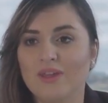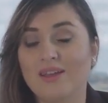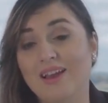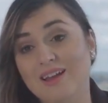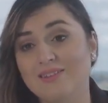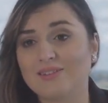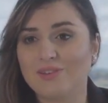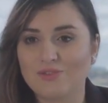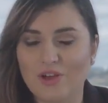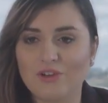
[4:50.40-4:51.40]
client
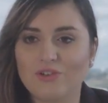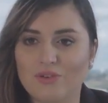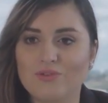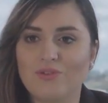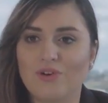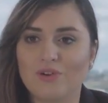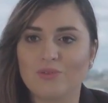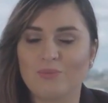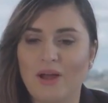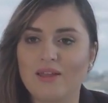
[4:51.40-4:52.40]
satisfaction, of course,
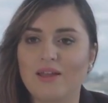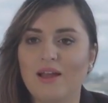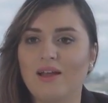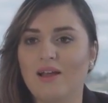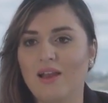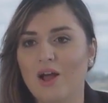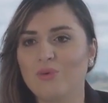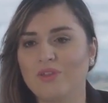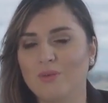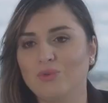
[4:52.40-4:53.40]
by
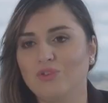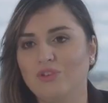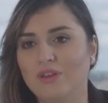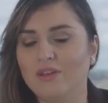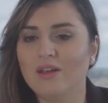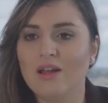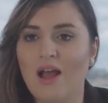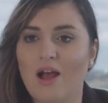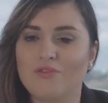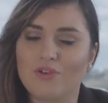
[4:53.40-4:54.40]
allowing them to see
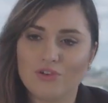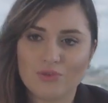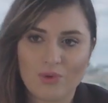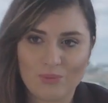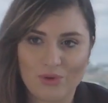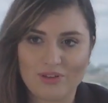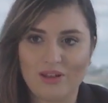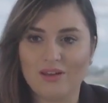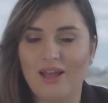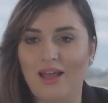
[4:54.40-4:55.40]
a virtual
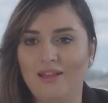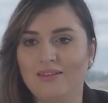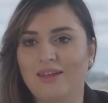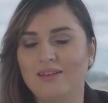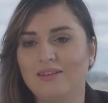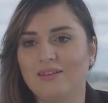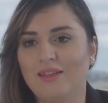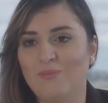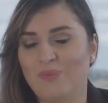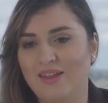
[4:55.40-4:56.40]
model and getting
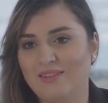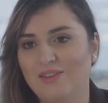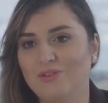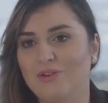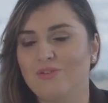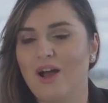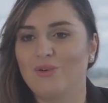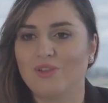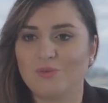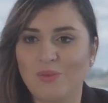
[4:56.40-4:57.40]
them a sense of how
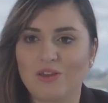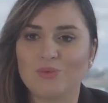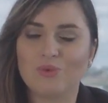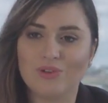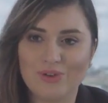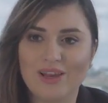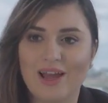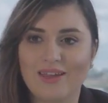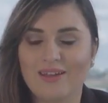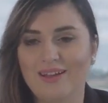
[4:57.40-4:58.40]
the space will look
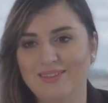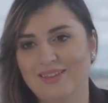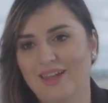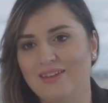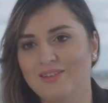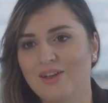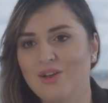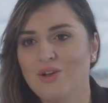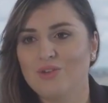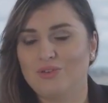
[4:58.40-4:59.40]
like at the end.
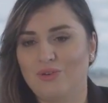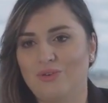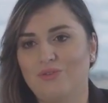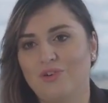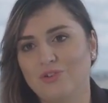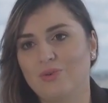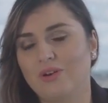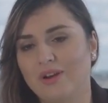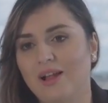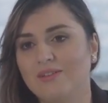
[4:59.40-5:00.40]
So virtual
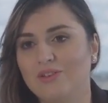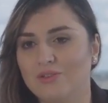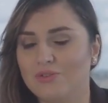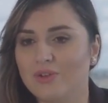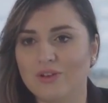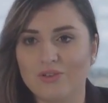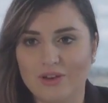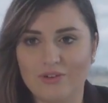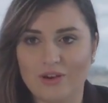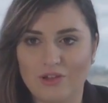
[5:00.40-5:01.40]
reality is a really,
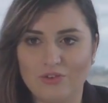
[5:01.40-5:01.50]
really great